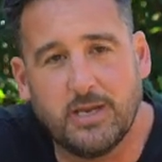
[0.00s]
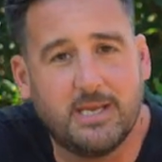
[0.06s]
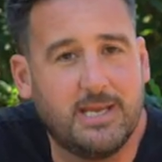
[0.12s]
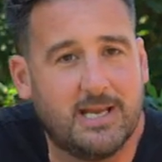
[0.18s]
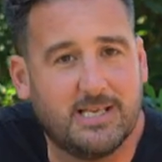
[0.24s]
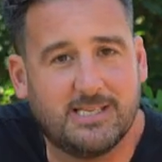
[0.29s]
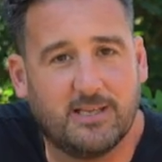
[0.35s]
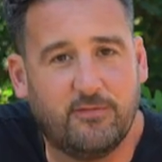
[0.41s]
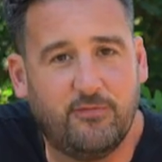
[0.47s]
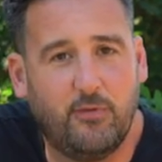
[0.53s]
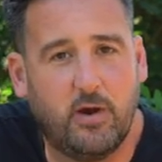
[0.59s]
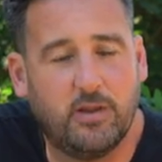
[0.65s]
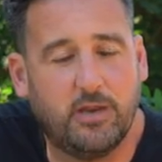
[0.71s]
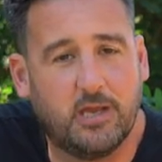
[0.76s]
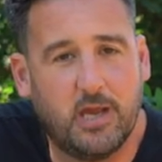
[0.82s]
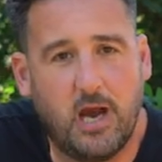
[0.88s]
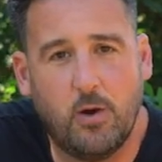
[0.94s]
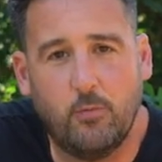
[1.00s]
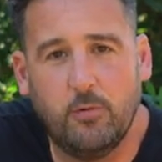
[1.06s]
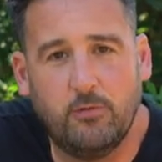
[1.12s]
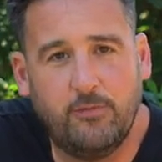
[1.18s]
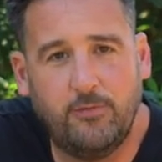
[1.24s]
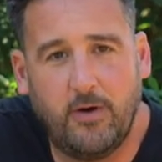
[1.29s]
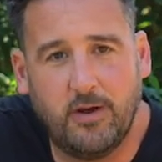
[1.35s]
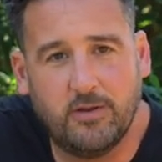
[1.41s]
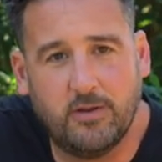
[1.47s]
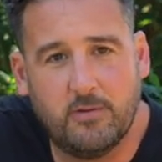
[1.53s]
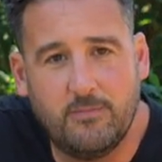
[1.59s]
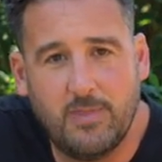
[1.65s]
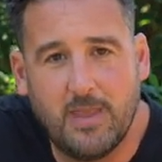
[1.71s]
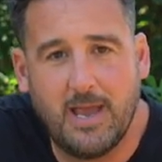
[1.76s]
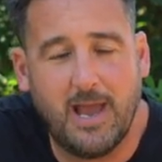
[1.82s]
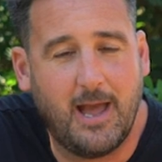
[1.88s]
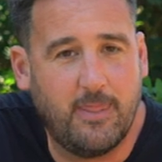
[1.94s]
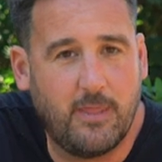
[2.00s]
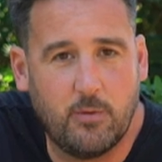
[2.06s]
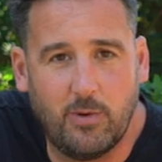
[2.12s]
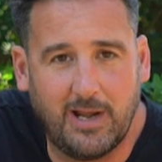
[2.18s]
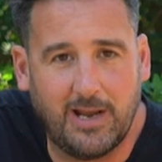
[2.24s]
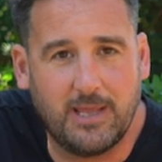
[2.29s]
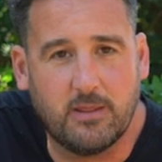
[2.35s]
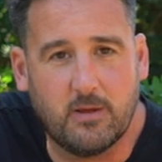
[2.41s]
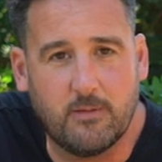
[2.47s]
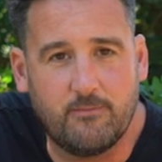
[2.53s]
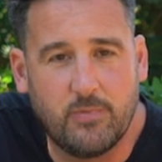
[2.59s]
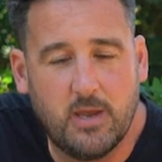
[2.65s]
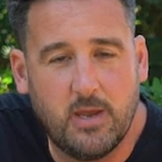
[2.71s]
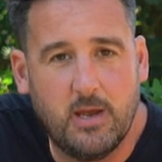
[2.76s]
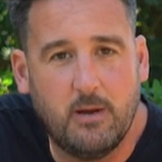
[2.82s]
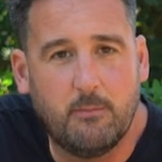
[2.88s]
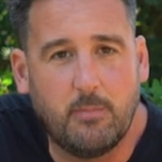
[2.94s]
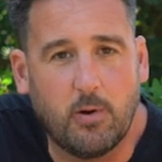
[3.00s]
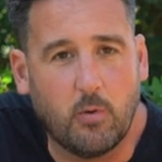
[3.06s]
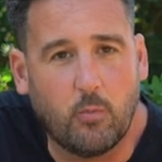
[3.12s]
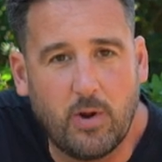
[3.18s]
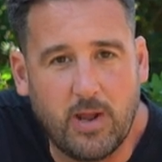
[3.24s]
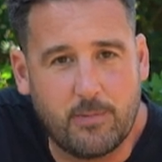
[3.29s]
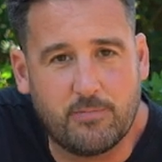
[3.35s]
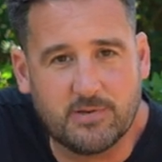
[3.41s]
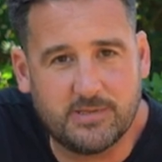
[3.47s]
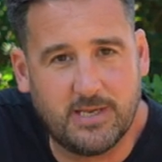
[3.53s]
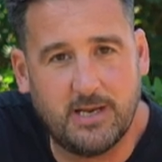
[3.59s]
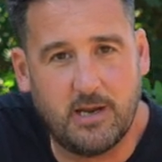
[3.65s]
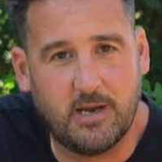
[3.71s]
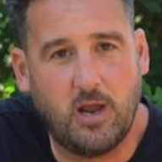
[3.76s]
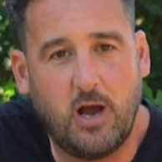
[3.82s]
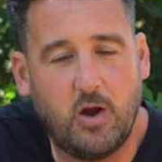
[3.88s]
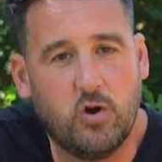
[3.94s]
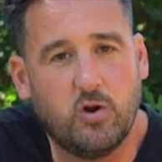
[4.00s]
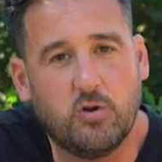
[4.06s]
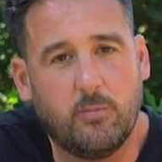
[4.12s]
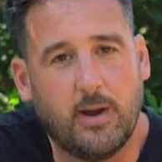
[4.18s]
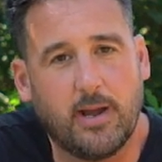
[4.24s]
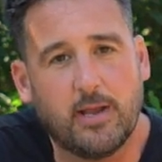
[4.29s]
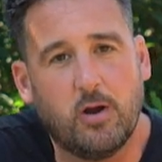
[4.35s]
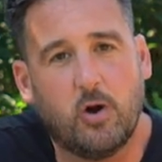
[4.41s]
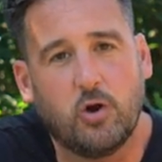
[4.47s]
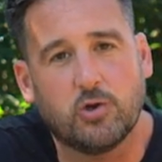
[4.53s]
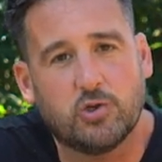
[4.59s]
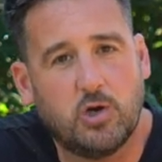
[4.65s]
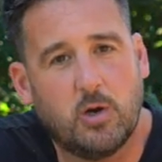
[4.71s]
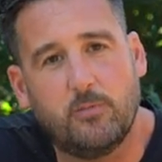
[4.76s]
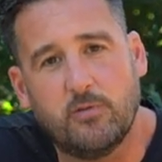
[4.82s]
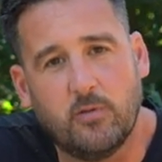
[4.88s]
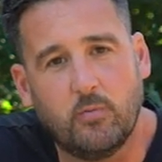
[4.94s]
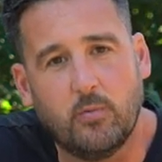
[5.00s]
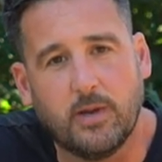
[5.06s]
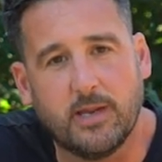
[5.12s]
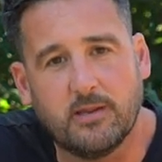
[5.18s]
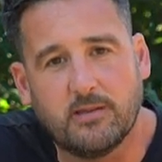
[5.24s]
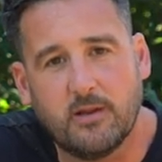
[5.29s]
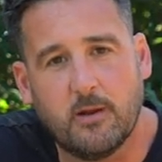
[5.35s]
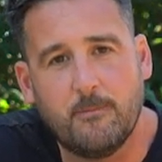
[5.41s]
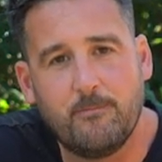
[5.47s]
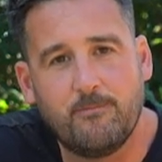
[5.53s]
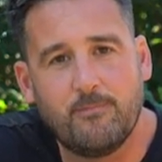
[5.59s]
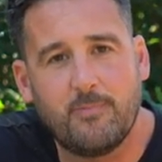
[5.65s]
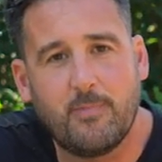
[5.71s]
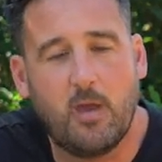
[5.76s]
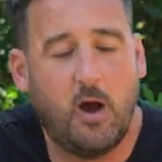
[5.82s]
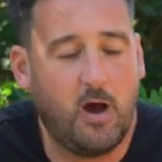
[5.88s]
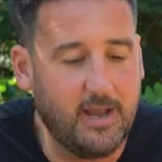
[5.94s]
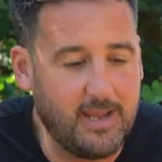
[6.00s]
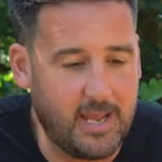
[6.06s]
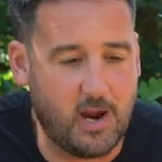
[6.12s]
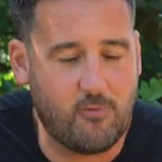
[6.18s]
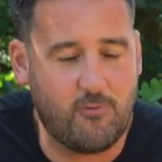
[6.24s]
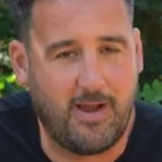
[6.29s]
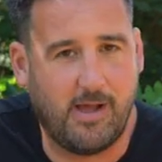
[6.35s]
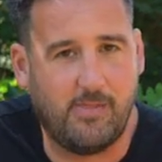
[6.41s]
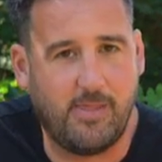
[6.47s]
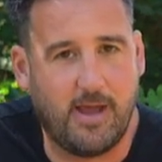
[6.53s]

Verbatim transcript: And yes, that's fine, the carp will find them and they will eat them, but we're presenting our hook bait on top of the weed. So I get around